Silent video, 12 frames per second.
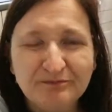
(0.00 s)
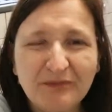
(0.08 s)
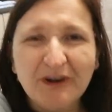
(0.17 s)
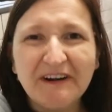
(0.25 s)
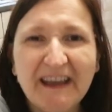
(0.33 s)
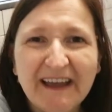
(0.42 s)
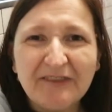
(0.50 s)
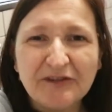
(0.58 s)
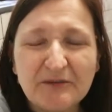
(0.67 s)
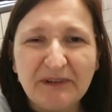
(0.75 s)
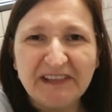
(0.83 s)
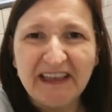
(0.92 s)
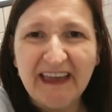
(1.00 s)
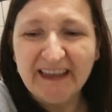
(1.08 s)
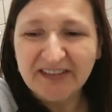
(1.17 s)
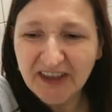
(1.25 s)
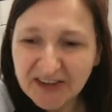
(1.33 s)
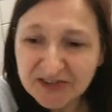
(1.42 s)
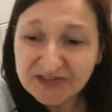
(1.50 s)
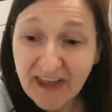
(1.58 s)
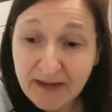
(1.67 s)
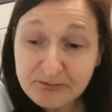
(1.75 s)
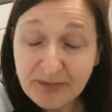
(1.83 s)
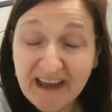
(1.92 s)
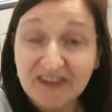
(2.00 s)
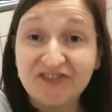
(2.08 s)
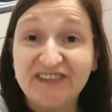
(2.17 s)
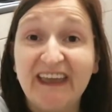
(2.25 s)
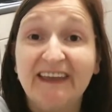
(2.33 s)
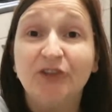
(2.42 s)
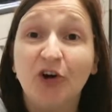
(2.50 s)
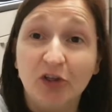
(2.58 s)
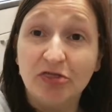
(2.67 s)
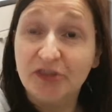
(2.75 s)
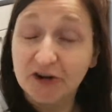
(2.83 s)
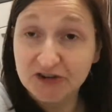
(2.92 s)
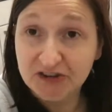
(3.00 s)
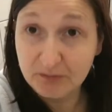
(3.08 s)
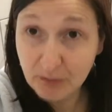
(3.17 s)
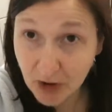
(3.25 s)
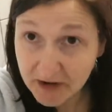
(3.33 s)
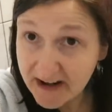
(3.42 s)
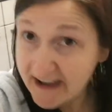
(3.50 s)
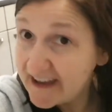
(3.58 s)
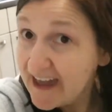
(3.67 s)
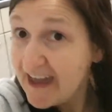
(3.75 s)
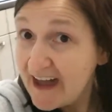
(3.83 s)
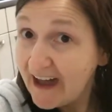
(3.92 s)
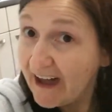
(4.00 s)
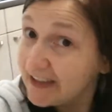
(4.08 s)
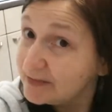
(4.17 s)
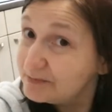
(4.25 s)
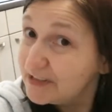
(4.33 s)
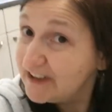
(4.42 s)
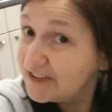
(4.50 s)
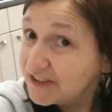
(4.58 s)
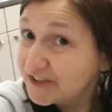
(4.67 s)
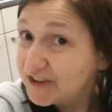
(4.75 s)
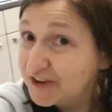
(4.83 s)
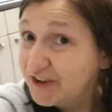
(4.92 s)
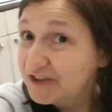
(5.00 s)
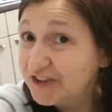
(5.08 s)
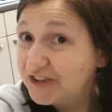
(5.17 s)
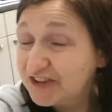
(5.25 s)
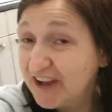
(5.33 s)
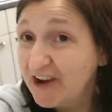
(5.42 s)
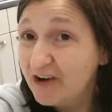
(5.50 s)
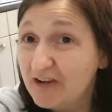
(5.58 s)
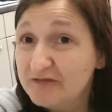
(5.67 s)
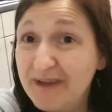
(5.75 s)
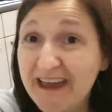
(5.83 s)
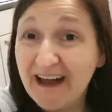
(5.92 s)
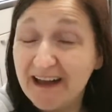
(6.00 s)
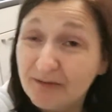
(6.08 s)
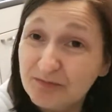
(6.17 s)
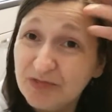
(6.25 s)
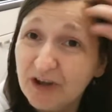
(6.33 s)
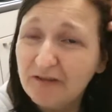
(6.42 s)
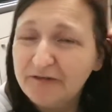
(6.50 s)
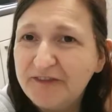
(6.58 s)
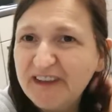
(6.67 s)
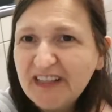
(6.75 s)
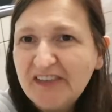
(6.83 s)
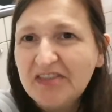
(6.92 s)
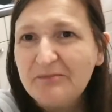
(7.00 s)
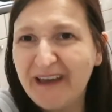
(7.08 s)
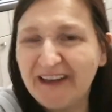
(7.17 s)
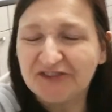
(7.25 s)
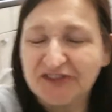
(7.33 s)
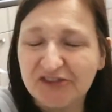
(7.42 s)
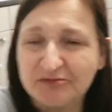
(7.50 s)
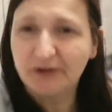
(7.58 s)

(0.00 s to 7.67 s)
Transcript: morning everybody, it is 10 past 10 on Thursday morning and please excuse the state of me, I am not feeling the best this